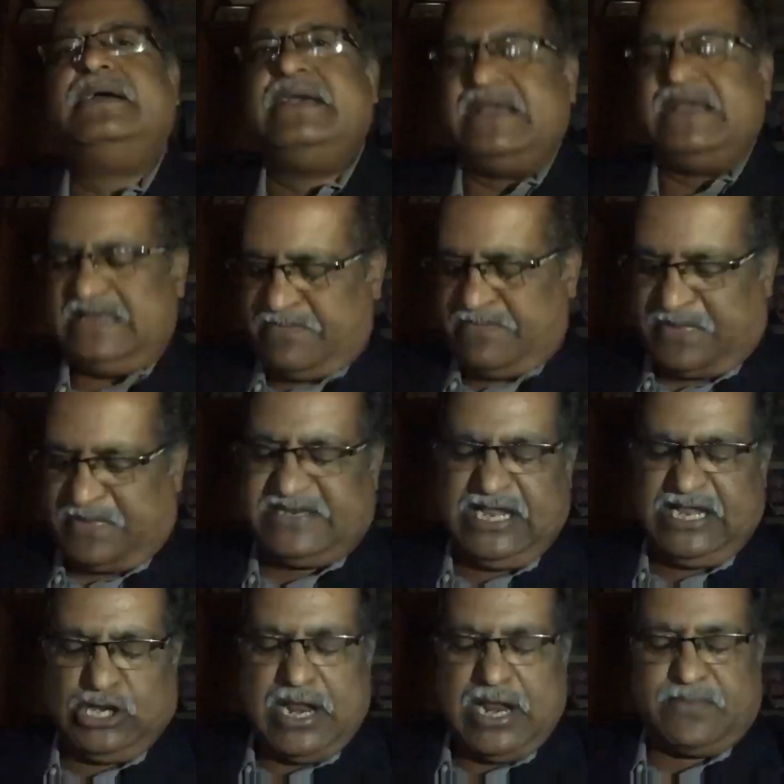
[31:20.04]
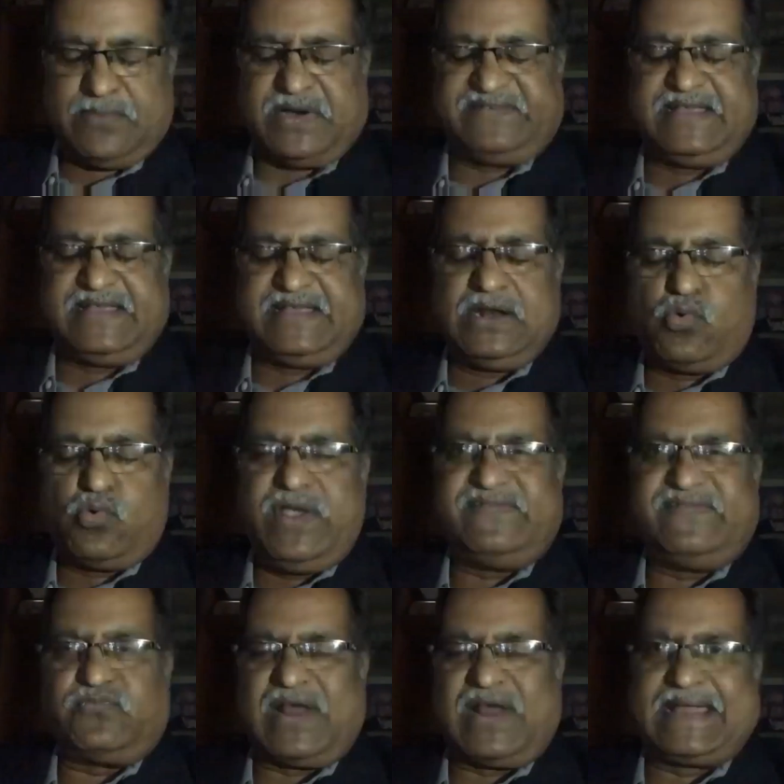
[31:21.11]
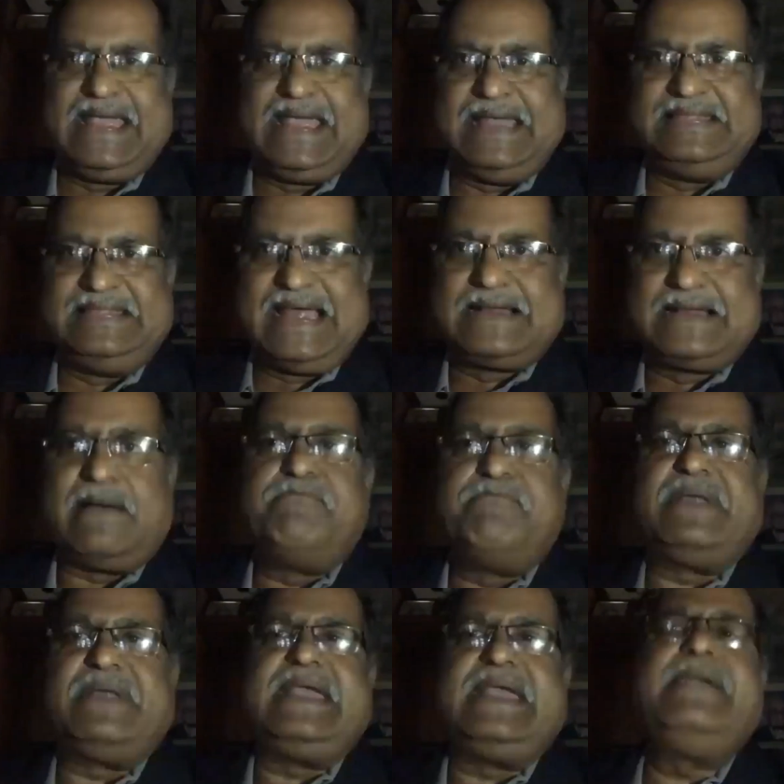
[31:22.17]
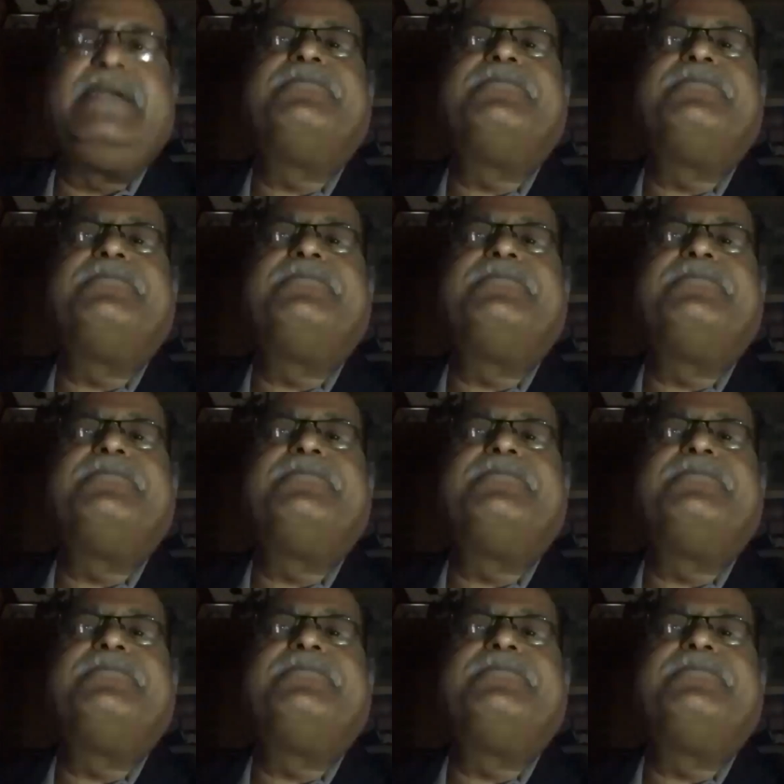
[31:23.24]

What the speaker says: A particular person who is working in that company